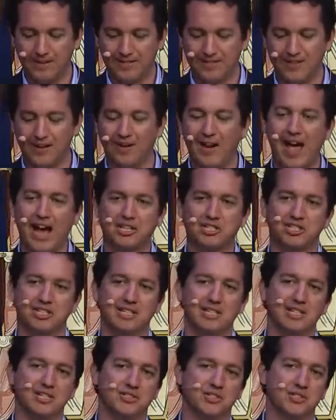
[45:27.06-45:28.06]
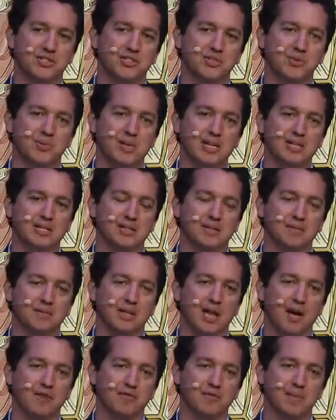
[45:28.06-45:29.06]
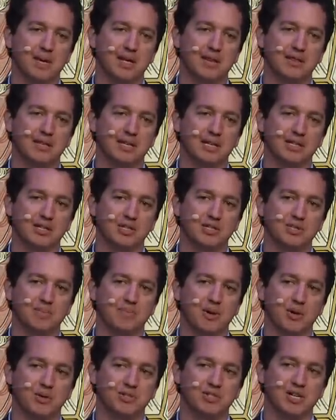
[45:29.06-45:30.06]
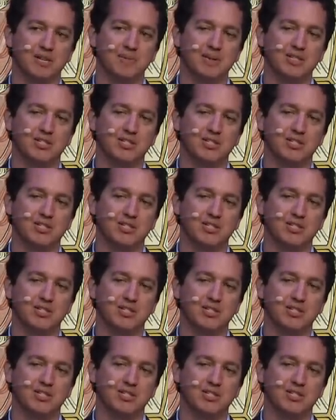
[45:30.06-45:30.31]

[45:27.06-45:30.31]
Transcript: There actually is a sweet love myth in the symposium.